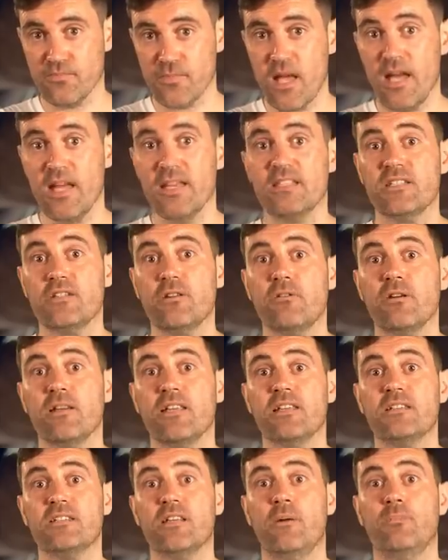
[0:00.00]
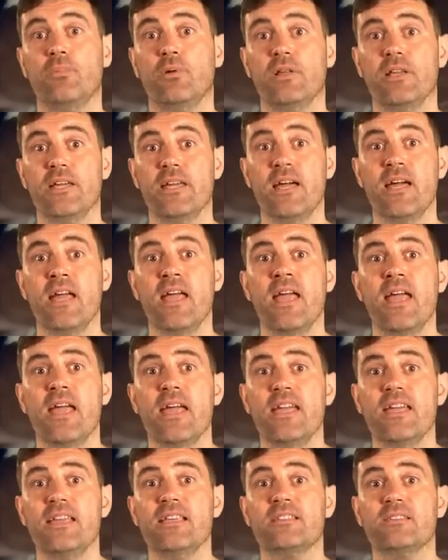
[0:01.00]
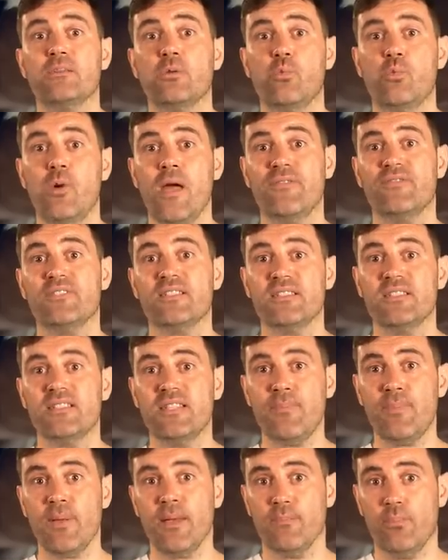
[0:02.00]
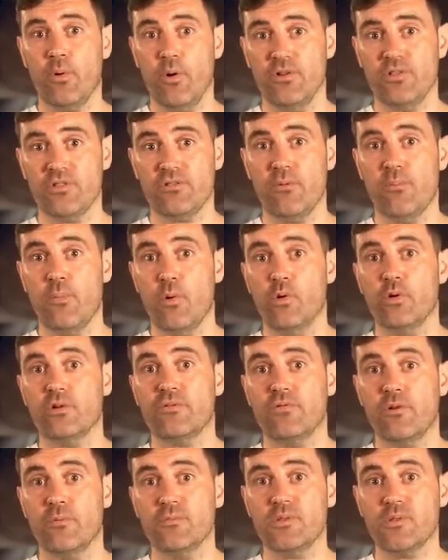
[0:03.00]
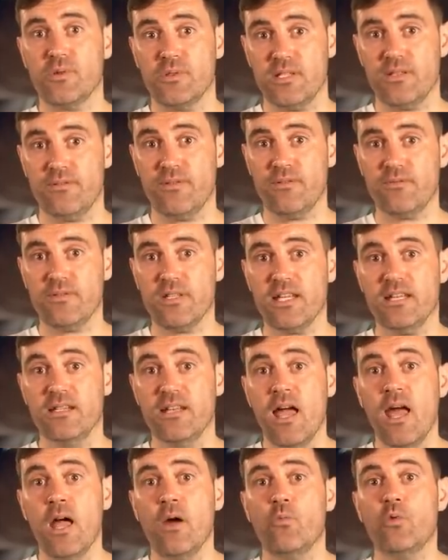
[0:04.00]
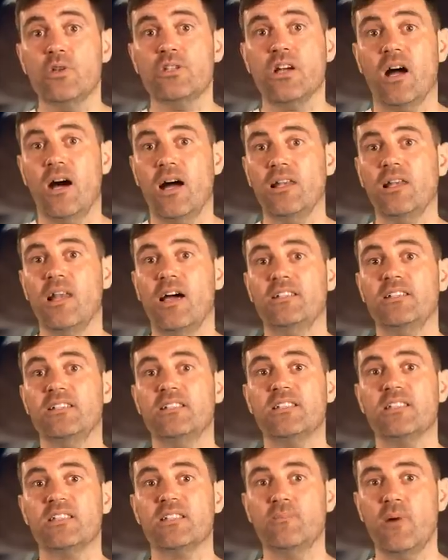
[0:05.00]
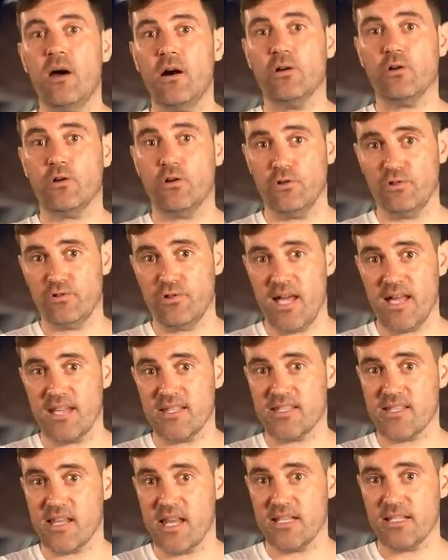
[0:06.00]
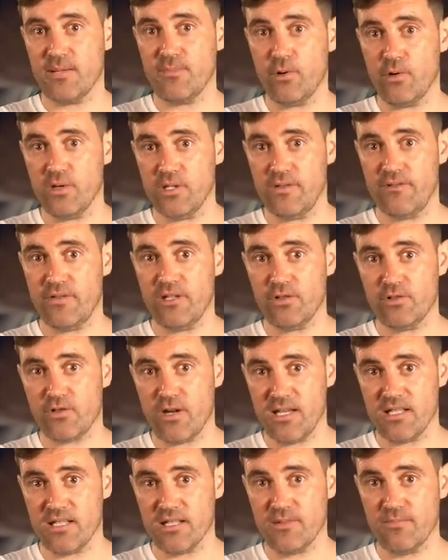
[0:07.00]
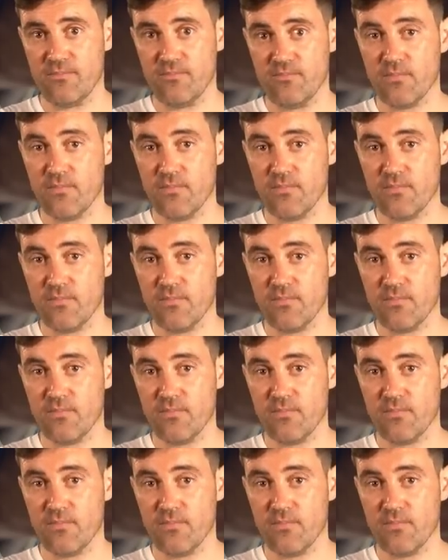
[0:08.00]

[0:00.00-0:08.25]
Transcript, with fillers: A historic example here is the WEF's Tipping Points report from 2015, which highlighted smart contracts as a point of interest.